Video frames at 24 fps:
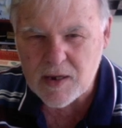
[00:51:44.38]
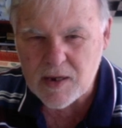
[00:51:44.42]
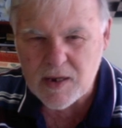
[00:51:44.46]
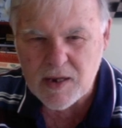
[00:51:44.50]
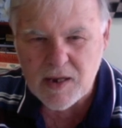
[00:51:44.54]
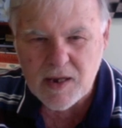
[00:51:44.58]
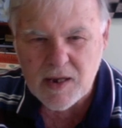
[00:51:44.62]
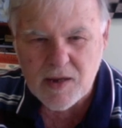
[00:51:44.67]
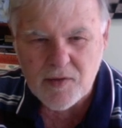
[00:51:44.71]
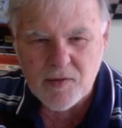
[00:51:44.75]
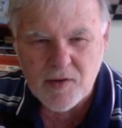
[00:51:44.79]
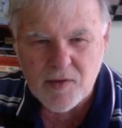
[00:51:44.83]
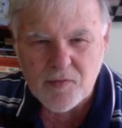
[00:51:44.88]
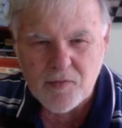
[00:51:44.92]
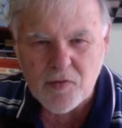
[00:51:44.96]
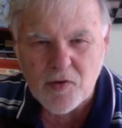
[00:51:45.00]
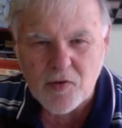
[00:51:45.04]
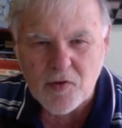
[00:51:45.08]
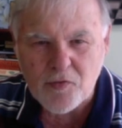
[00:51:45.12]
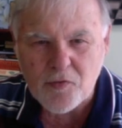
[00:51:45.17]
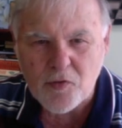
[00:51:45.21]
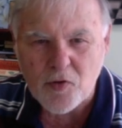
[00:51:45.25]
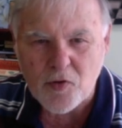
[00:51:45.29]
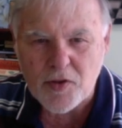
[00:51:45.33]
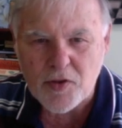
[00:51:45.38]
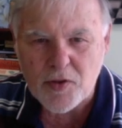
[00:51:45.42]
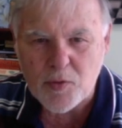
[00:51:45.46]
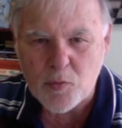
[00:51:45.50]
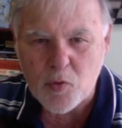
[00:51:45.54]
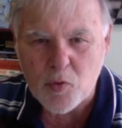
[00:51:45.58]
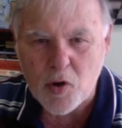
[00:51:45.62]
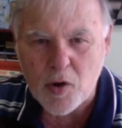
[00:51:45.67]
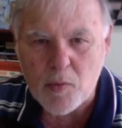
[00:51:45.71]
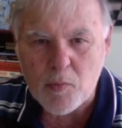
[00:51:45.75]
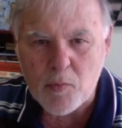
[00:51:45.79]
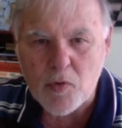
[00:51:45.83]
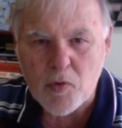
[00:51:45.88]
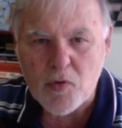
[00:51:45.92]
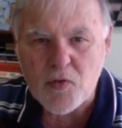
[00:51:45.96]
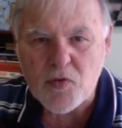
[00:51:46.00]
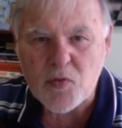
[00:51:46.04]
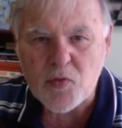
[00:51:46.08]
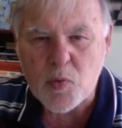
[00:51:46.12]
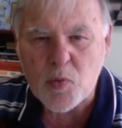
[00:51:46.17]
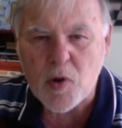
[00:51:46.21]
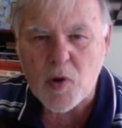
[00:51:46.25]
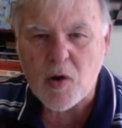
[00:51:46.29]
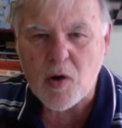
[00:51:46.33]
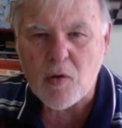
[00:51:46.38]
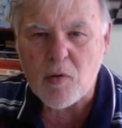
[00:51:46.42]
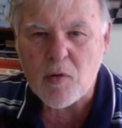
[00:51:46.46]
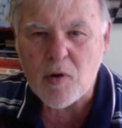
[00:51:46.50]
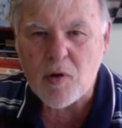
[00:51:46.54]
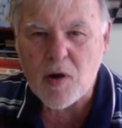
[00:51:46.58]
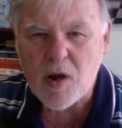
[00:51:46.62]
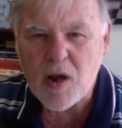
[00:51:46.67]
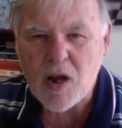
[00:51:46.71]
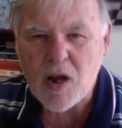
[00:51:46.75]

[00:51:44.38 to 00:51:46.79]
If I find the right moves, well,